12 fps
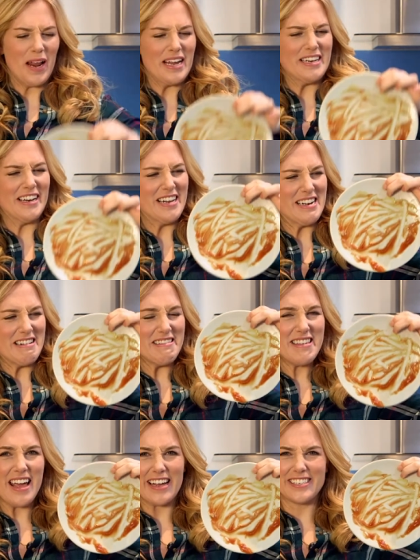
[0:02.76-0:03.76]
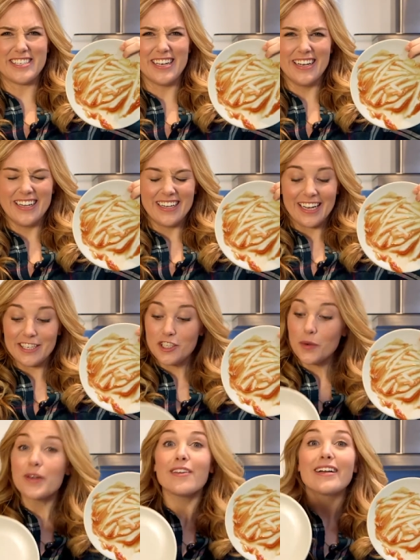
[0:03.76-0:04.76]
plate like this
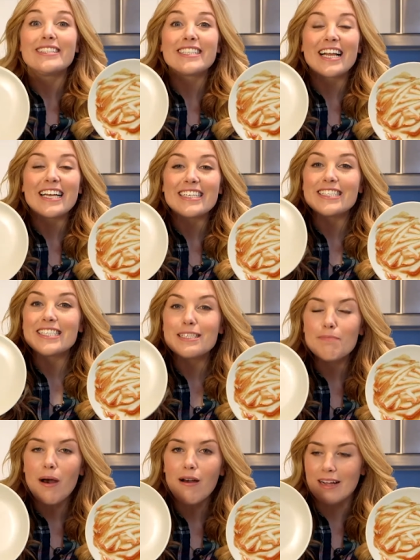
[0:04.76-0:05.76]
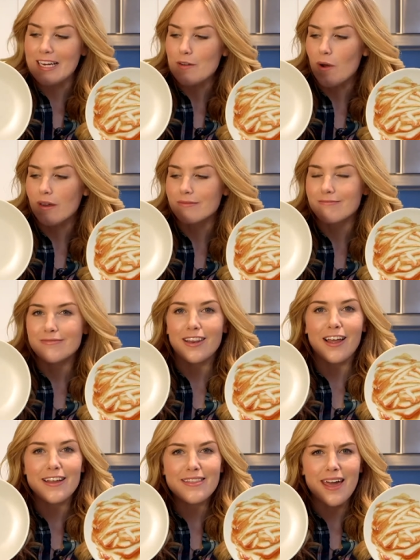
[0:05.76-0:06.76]
into a nice, clean, sparkly one
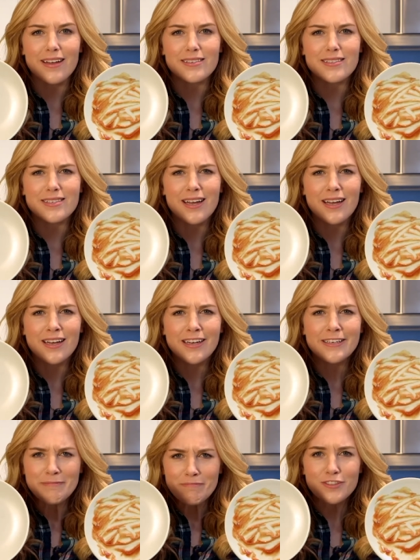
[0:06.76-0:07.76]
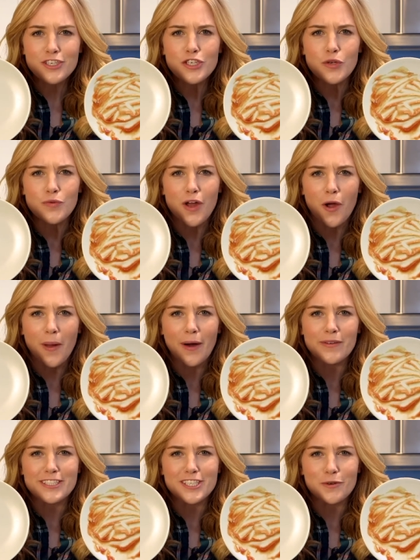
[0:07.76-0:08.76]
like this? Do you know
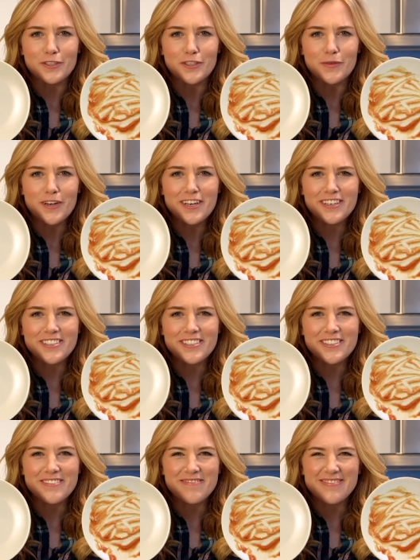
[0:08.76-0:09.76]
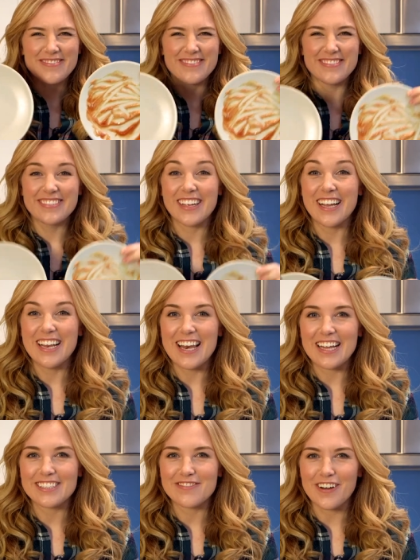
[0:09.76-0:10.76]
how a dishwasher works?
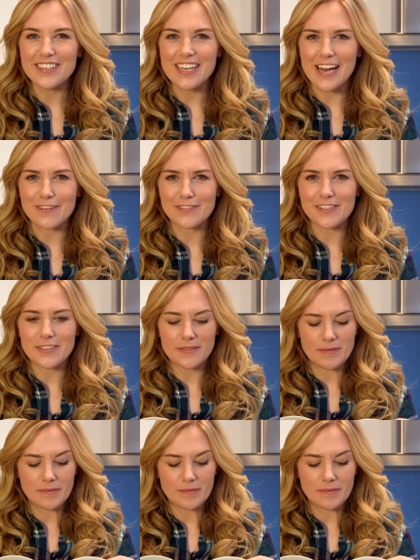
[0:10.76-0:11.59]
Let's find out.